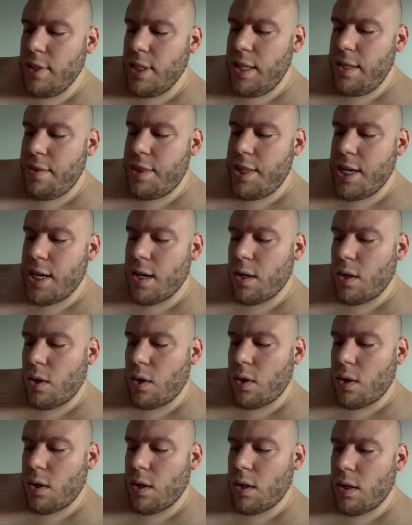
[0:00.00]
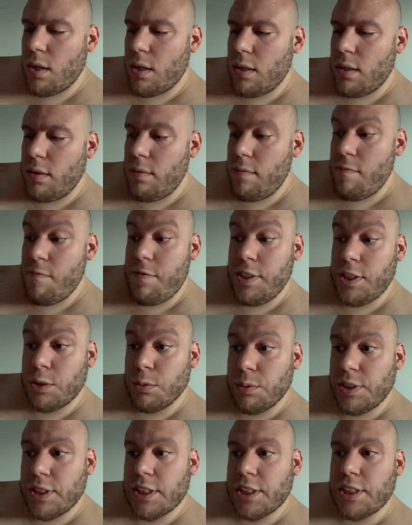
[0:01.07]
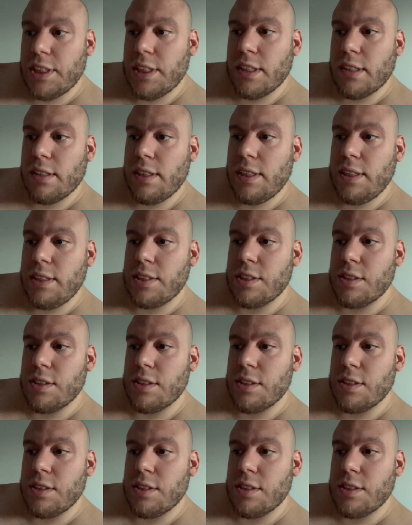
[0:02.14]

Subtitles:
there are visual dictionaries,